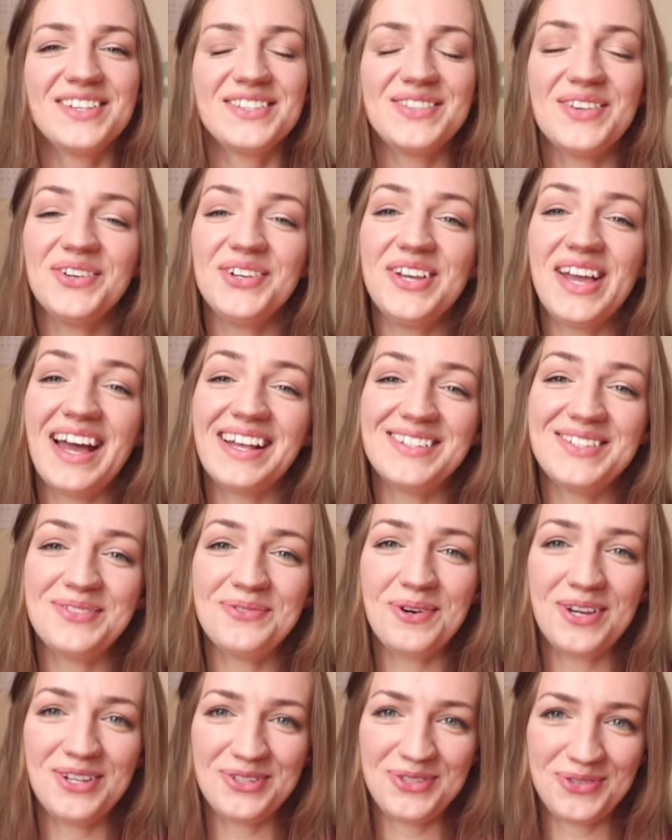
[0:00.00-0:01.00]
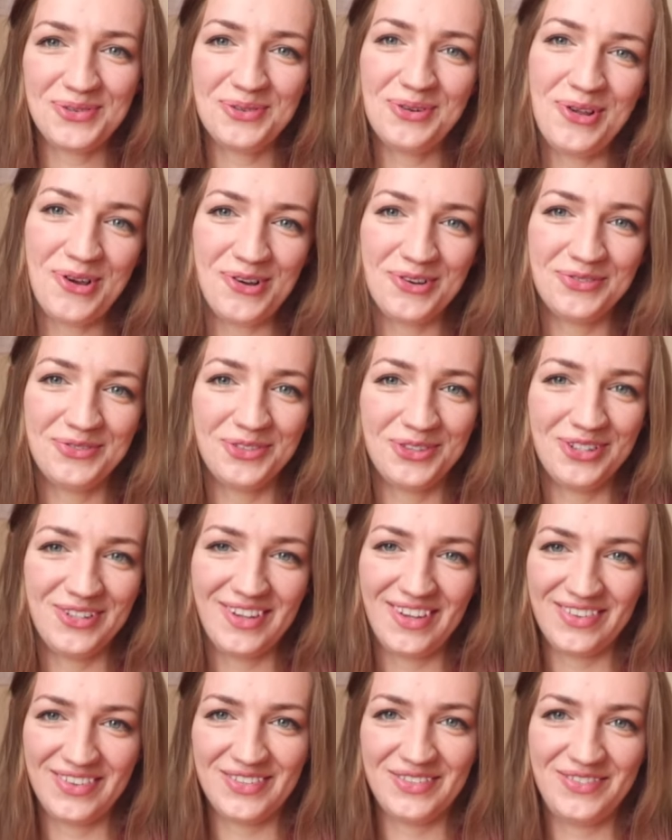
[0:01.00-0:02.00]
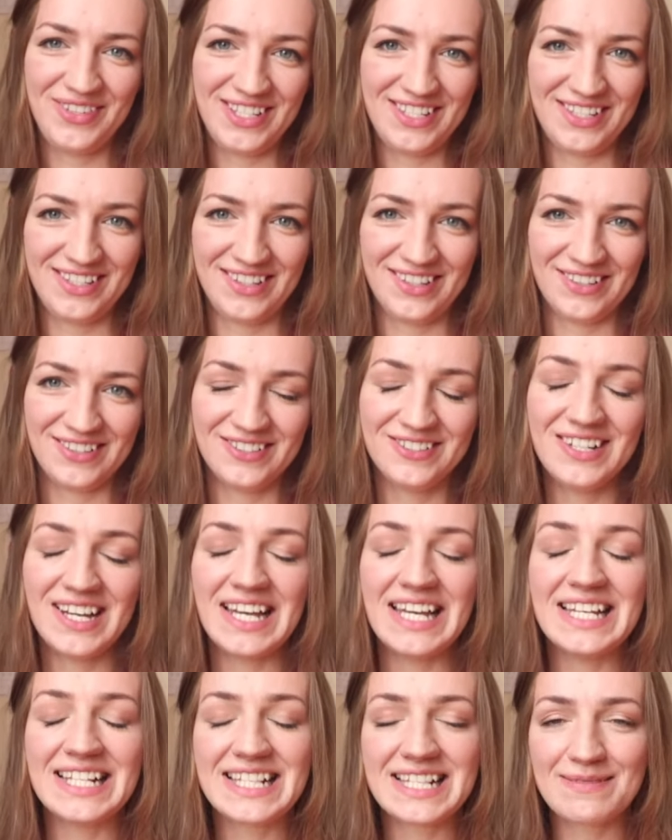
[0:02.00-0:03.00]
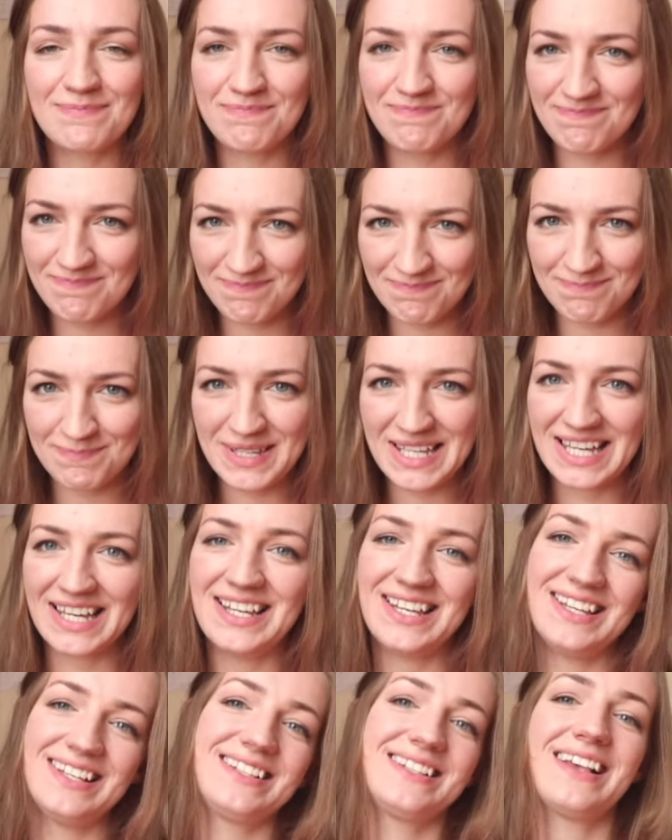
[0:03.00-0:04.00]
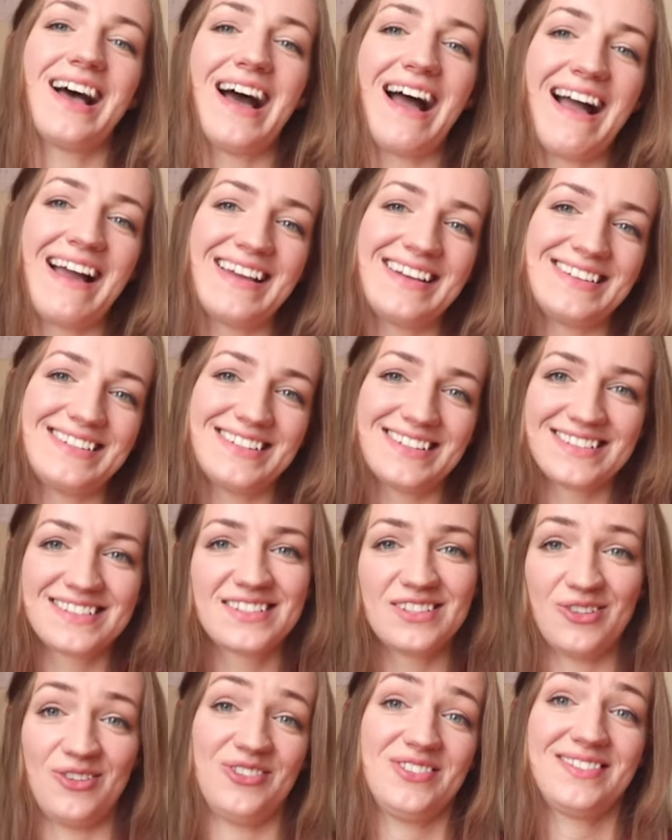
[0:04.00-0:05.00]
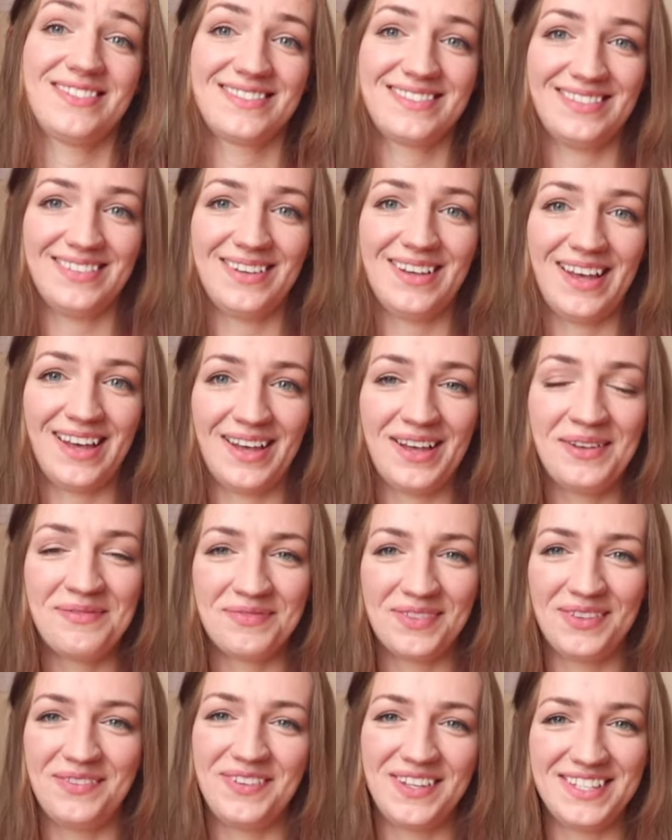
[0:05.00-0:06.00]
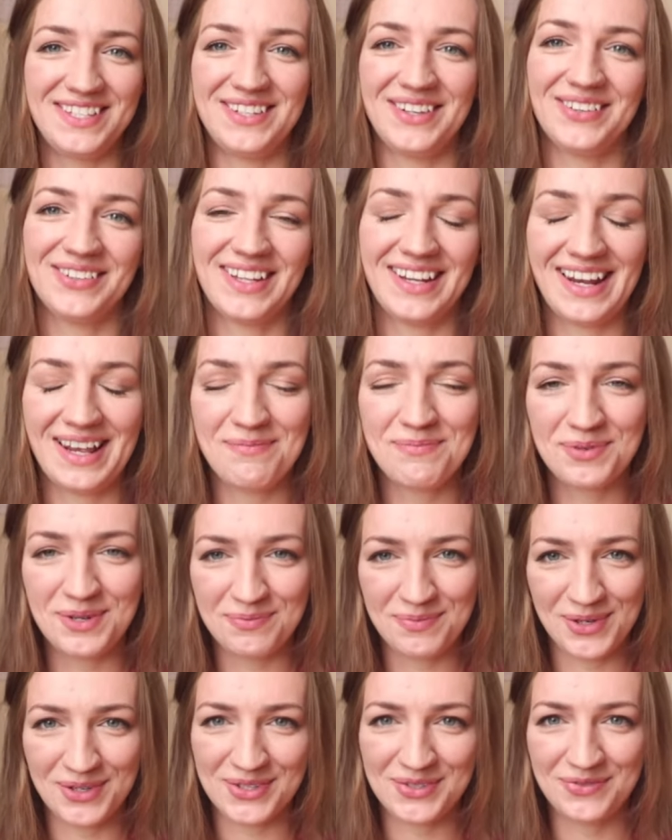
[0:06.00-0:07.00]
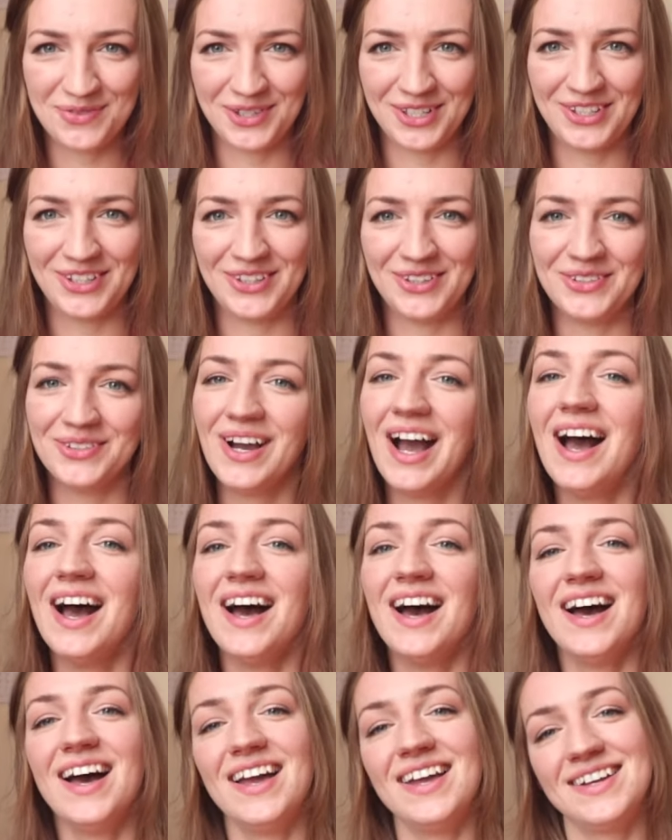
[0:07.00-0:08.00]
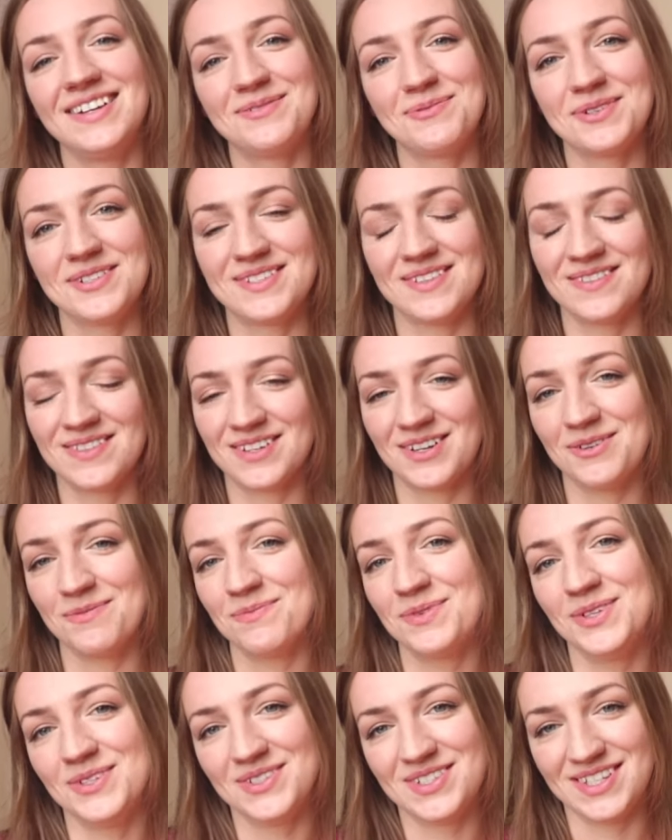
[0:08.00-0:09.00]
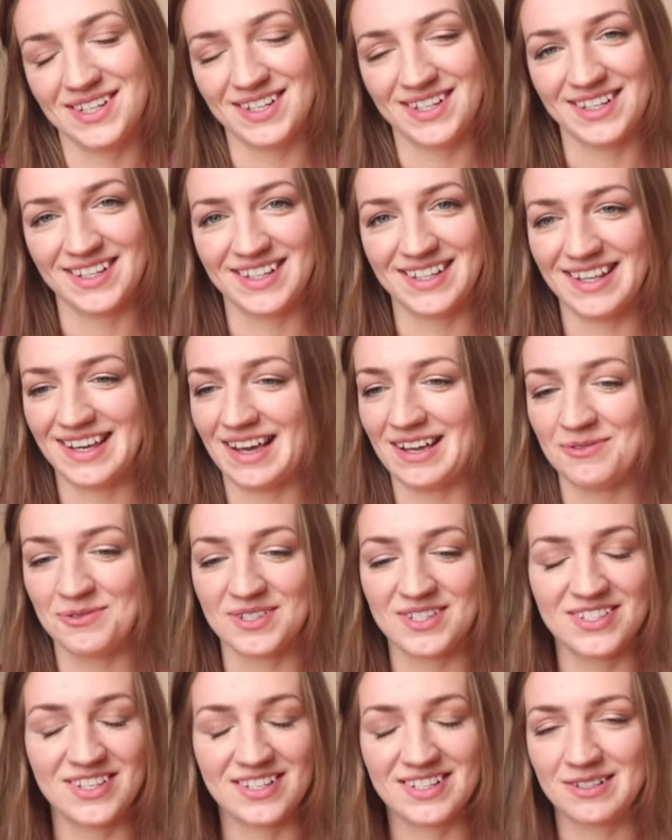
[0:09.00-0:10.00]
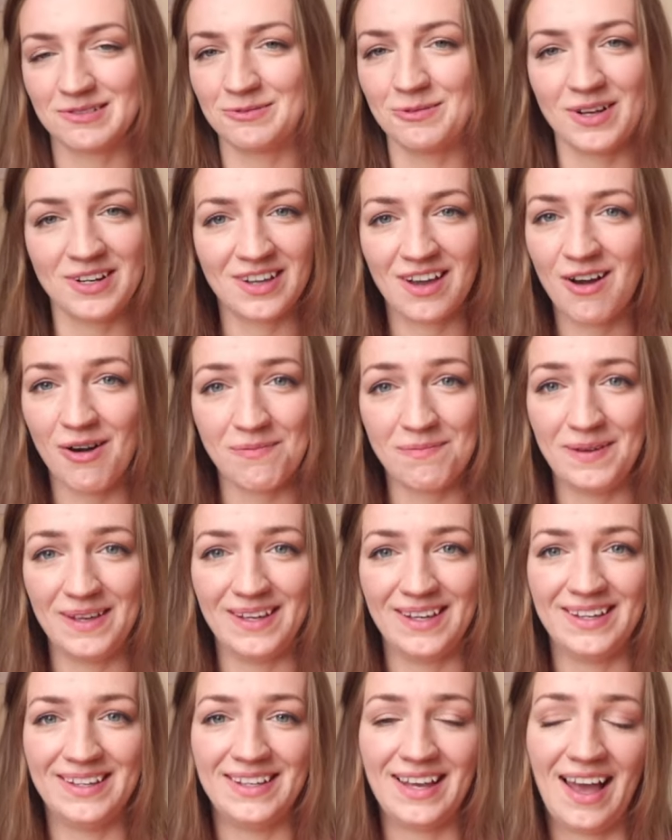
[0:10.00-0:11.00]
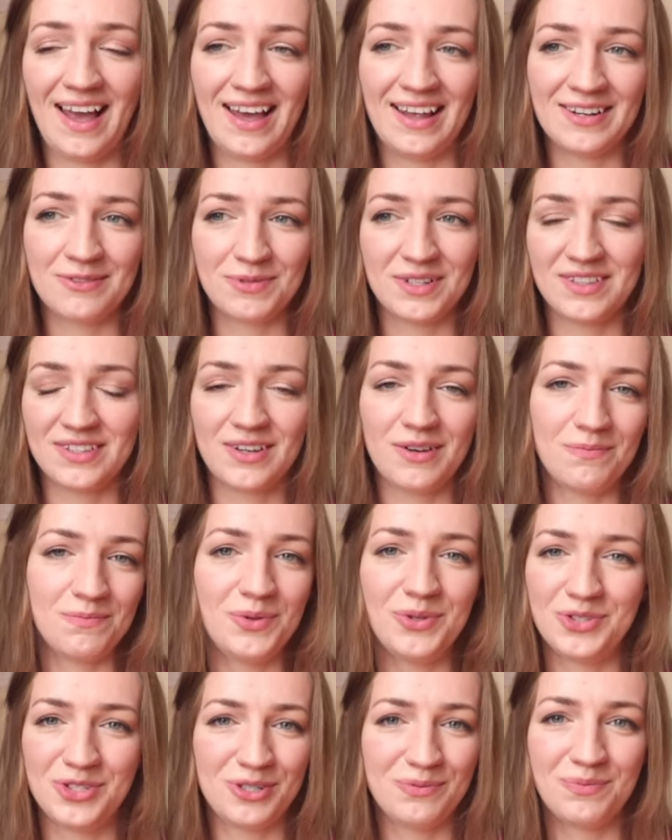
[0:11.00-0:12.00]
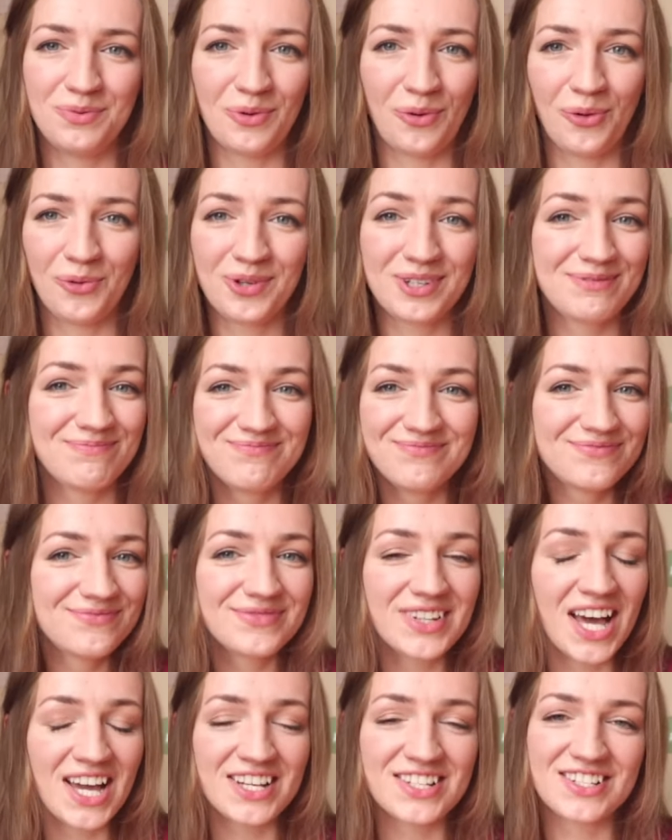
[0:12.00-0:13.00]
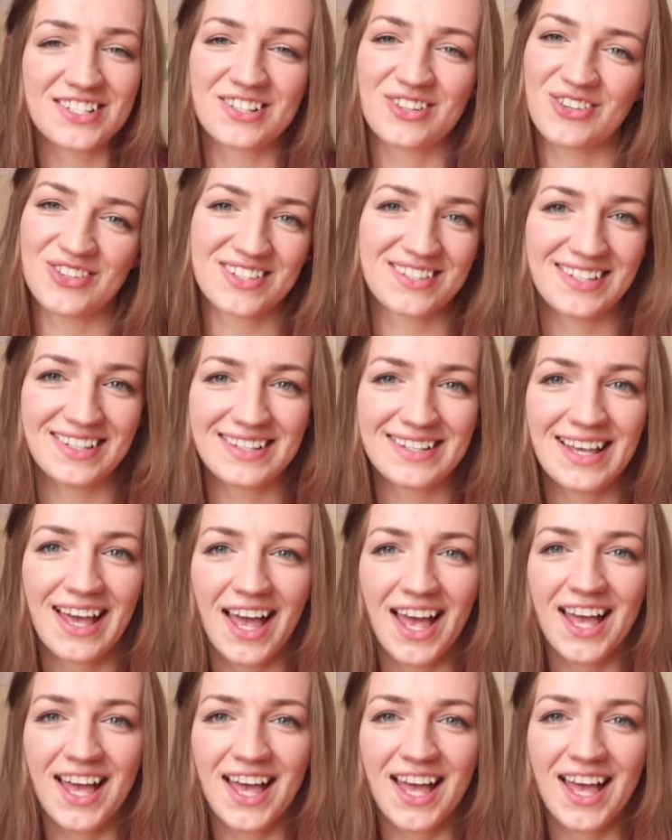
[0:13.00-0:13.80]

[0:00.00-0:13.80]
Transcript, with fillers: Sorry you had to wait so long for another video. It's because I just lost um, the video that I prepared for you. It was on the computer, it was just one copy and when the computer broke, I just lost it.